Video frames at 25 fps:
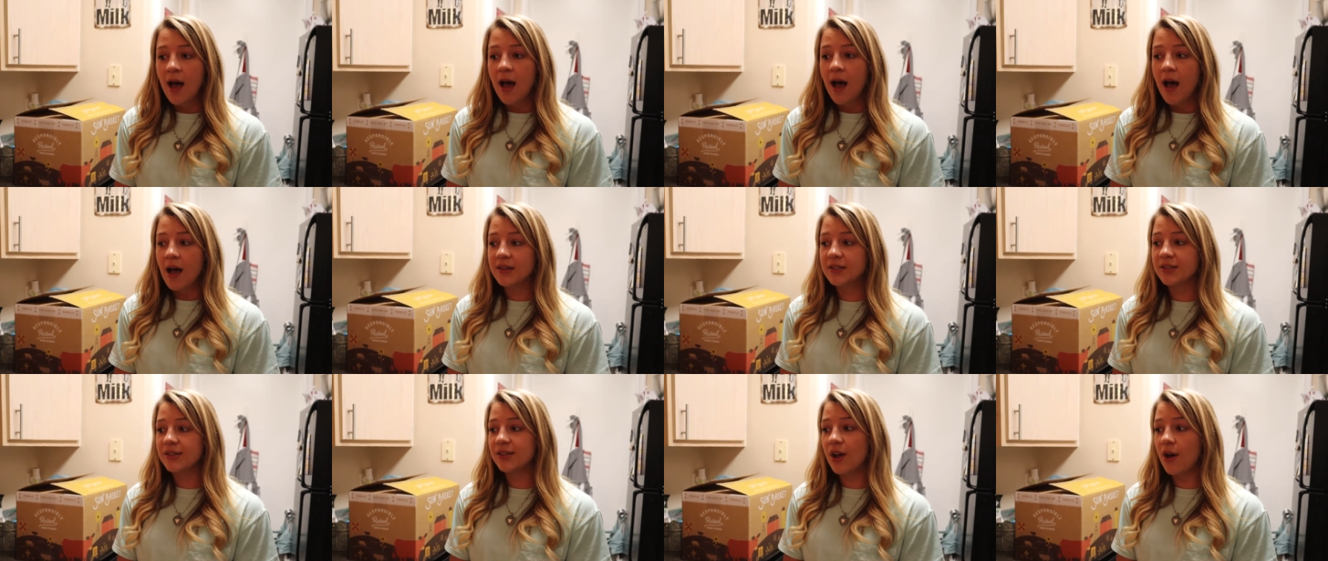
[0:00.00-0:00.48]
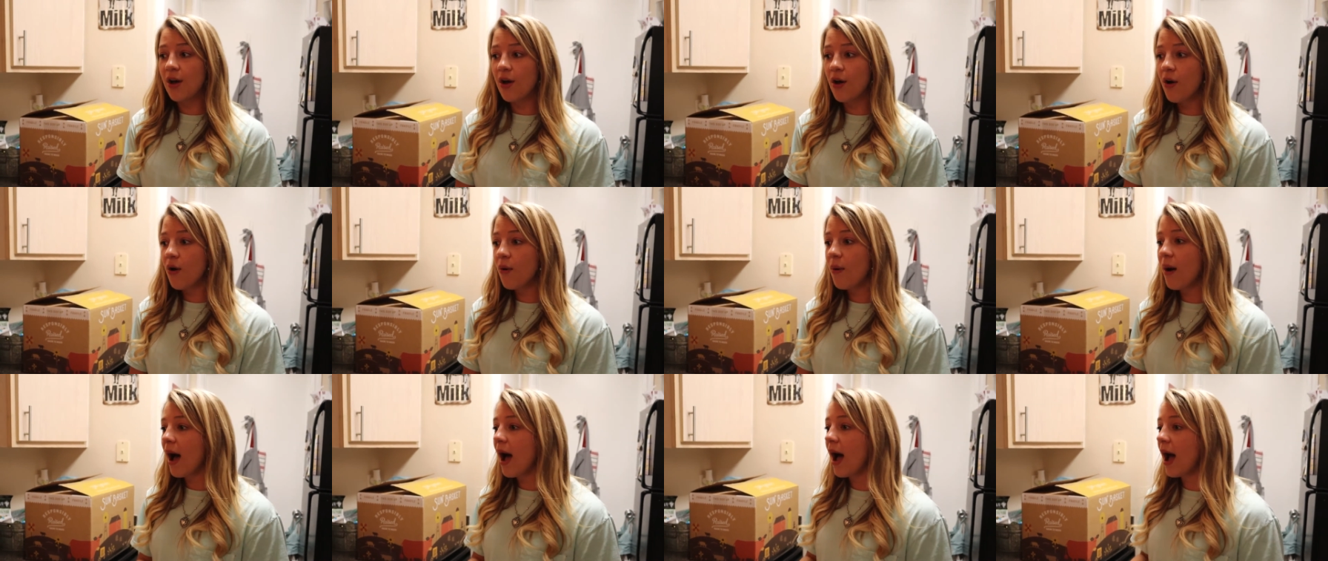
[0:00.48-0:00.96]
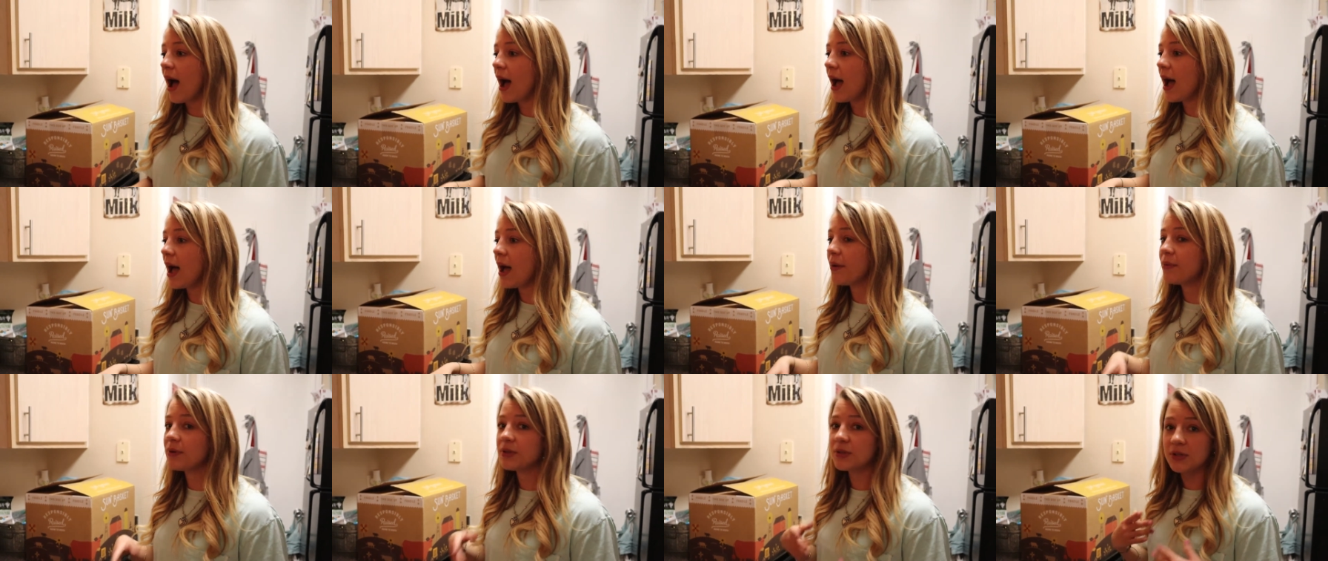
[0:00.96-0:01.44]
So
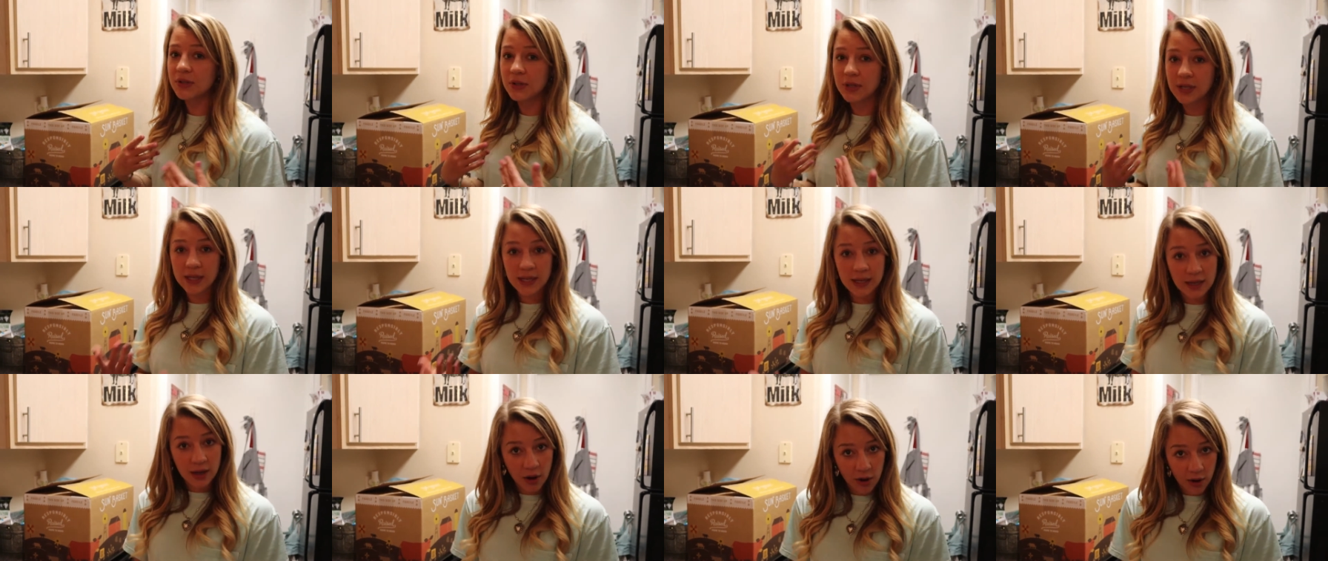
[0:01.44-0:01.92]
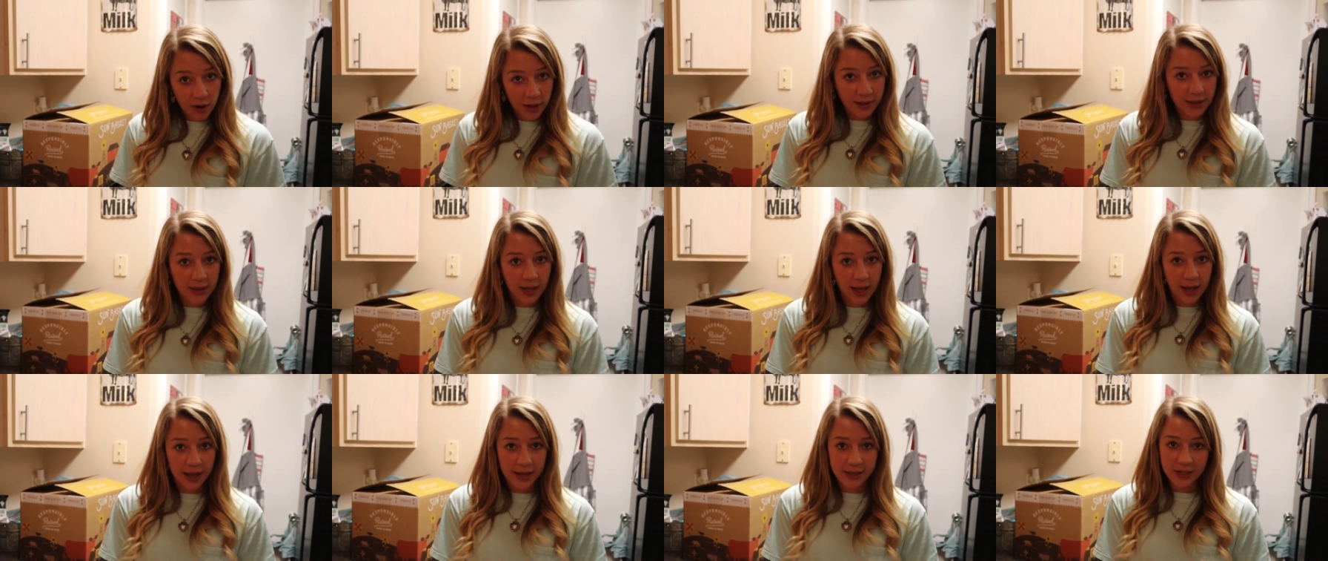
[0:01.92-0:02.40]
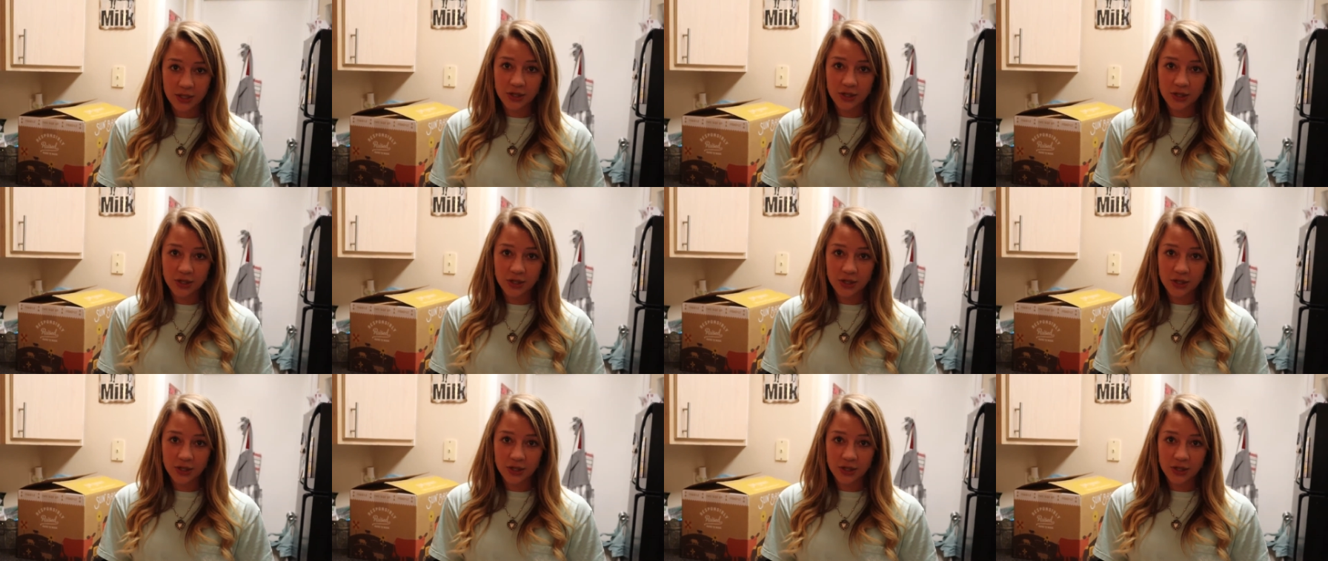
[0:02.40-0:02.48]
I was looking online